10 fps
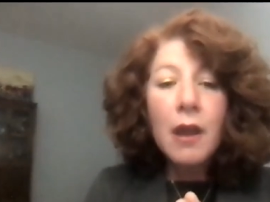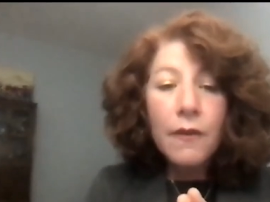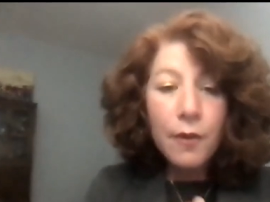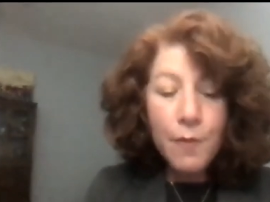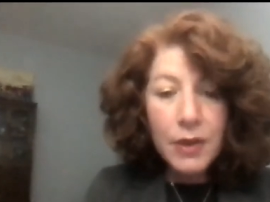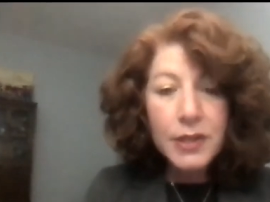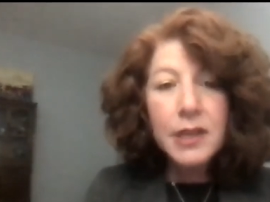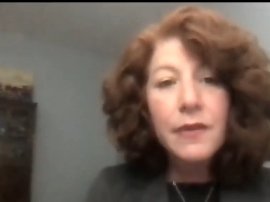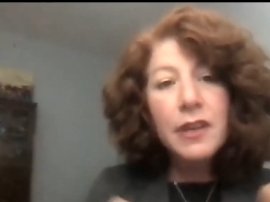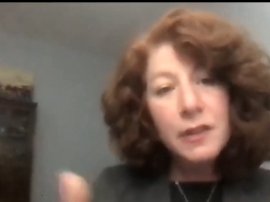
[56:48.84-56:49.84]
for most
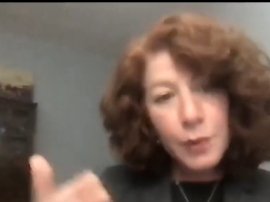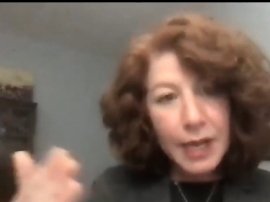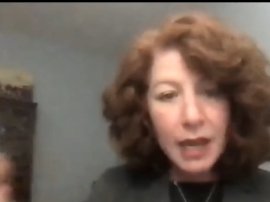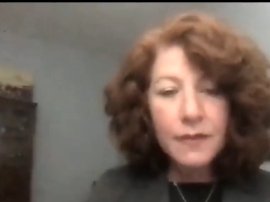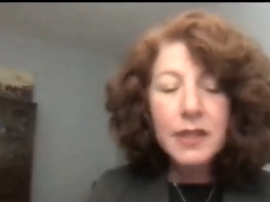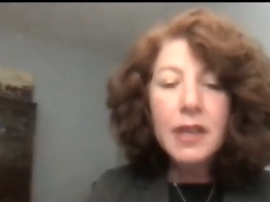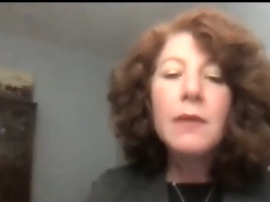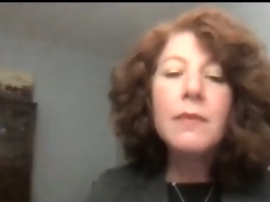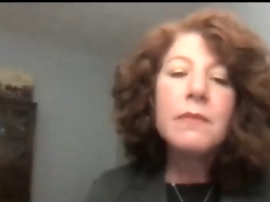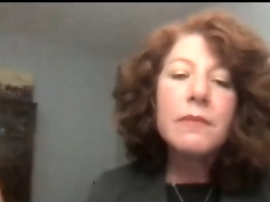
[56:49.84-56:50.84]
of us, we have
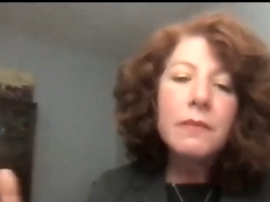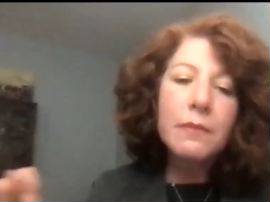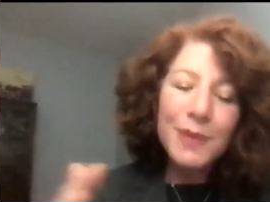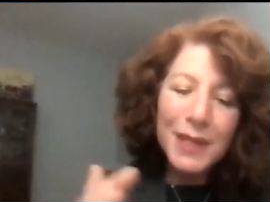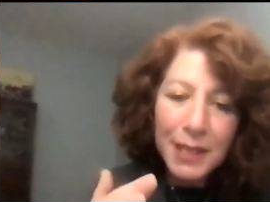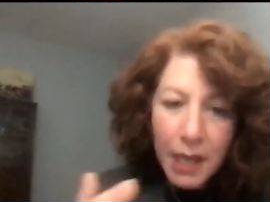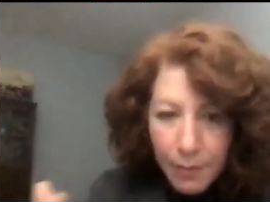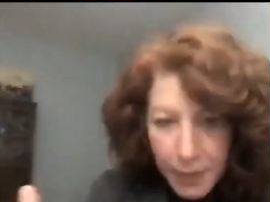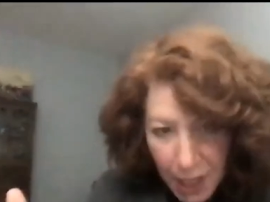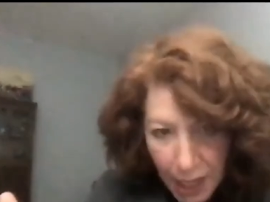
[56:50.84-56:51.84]
some
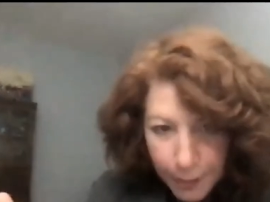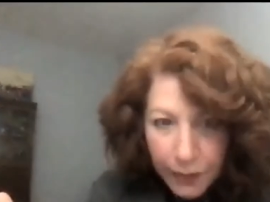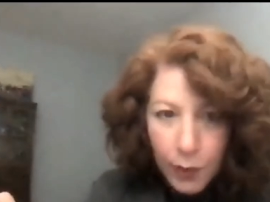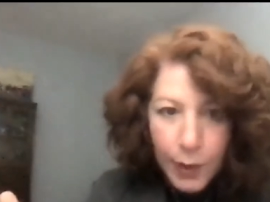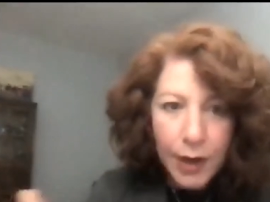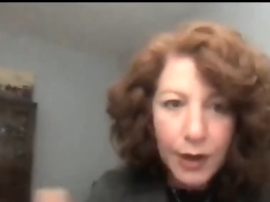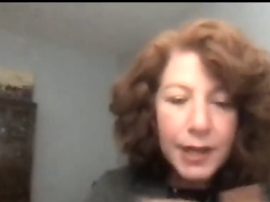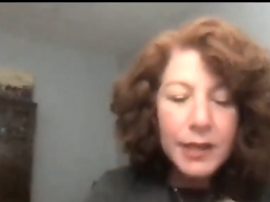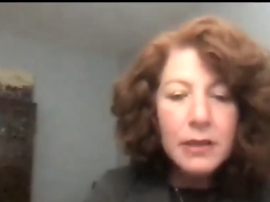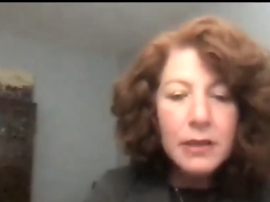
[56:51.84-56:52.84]
some type of
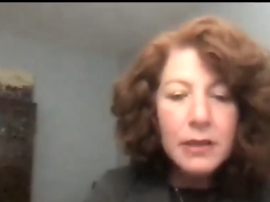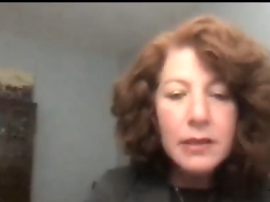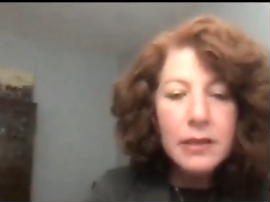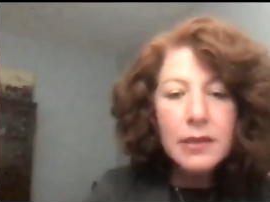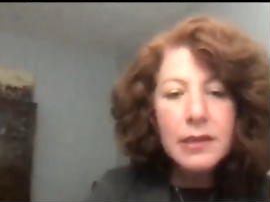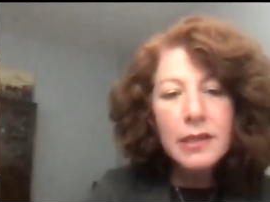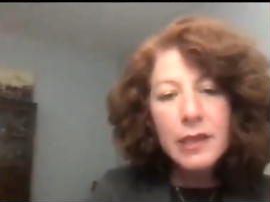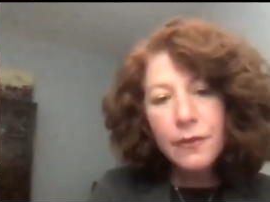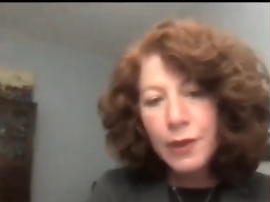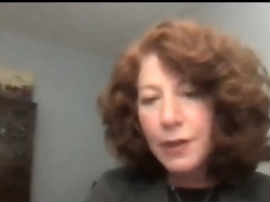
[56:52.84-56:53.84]
awareness if we've
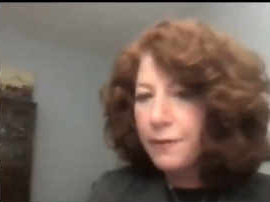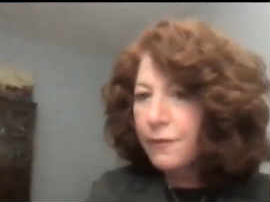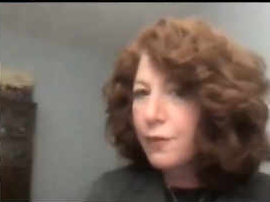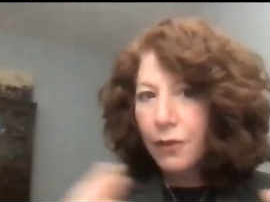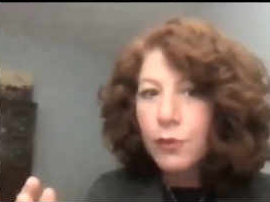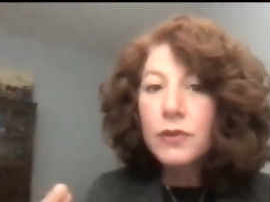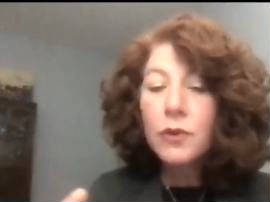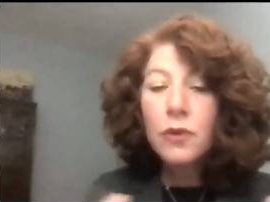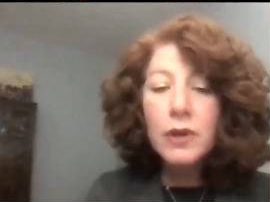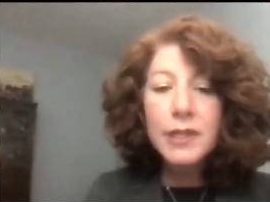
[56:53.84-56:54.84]
gone through school
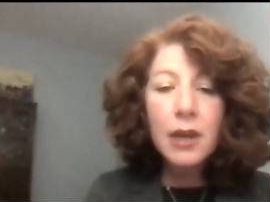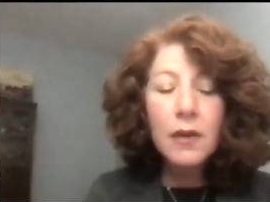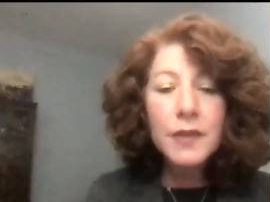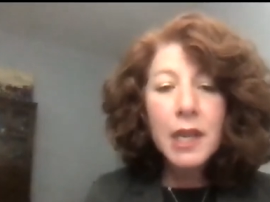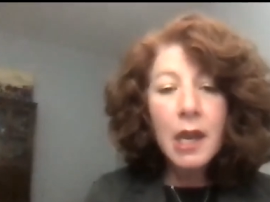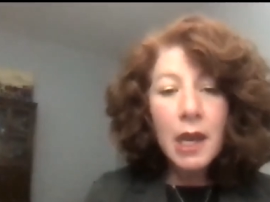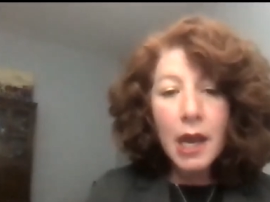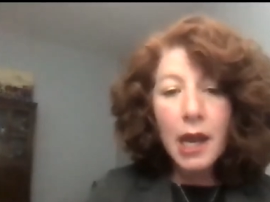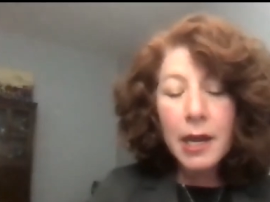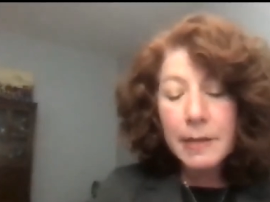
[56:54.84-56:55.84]
ourselves
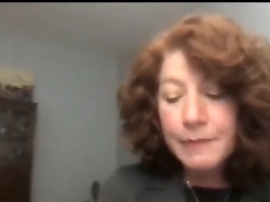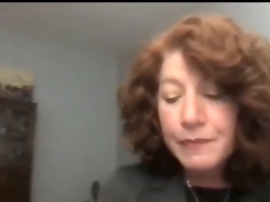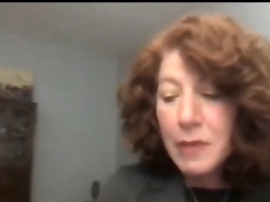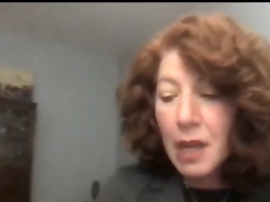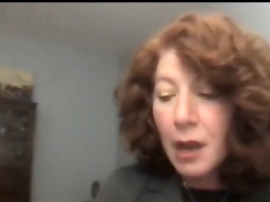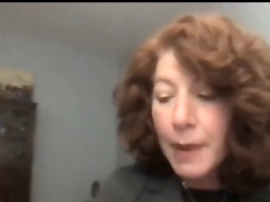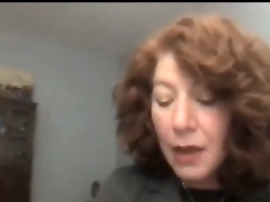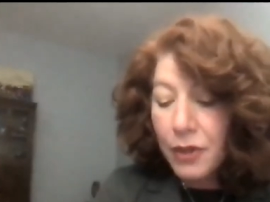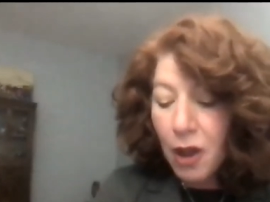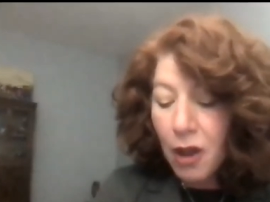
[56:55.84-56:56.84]
um, about
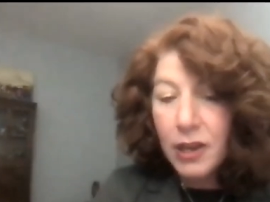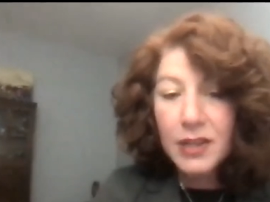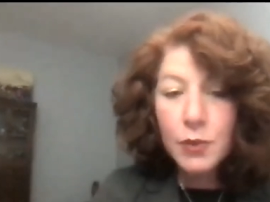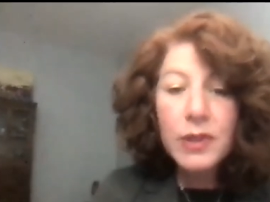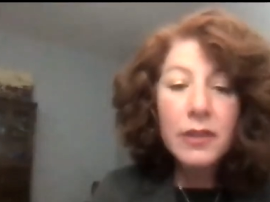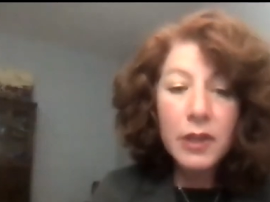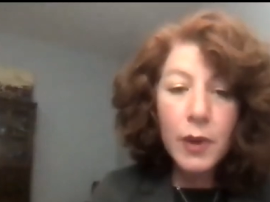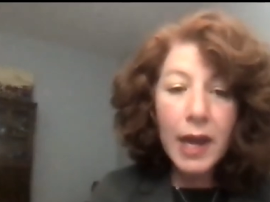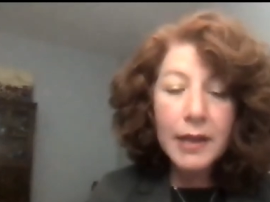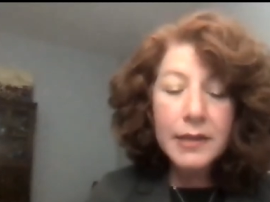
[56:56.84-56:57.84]
the Holocaust within the
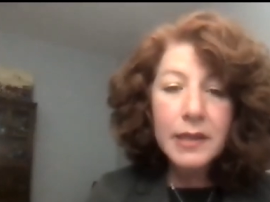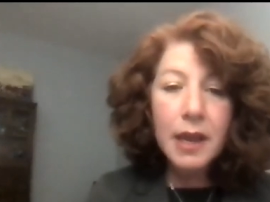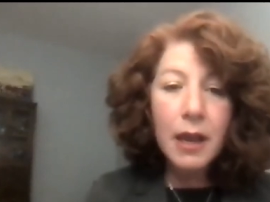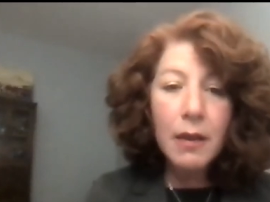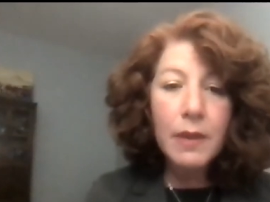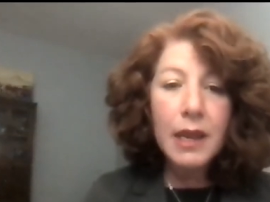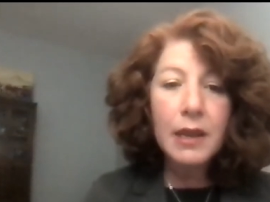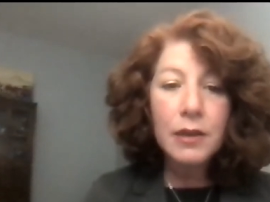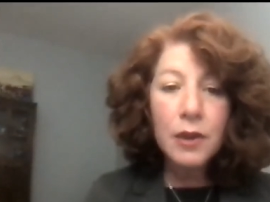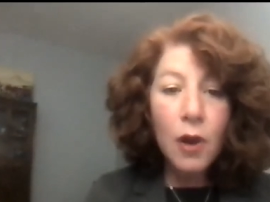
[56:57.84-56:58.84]
U.S. Um,
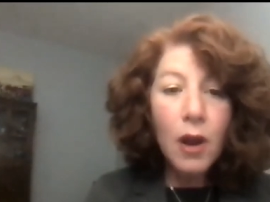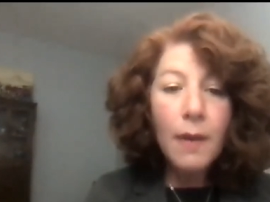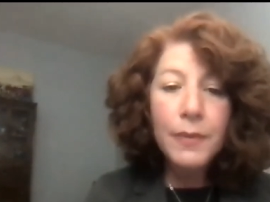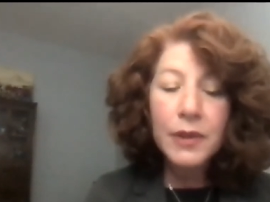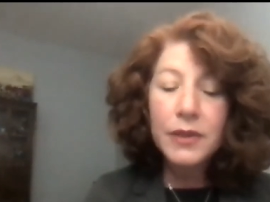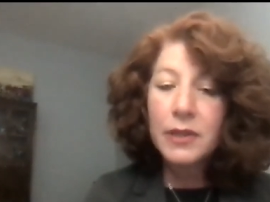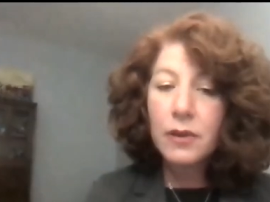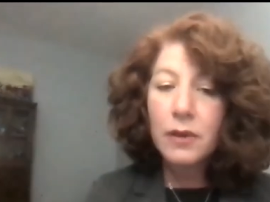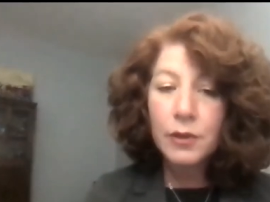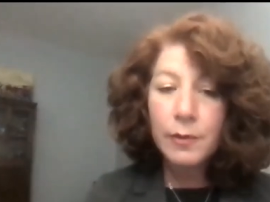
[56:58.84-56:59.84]
in Europe, there's
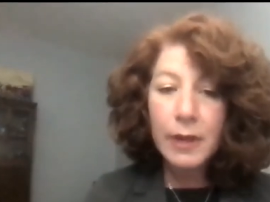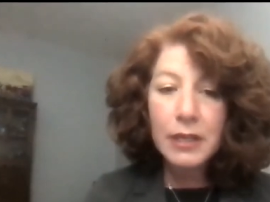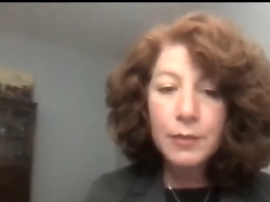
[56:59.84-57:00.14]
still a tremendous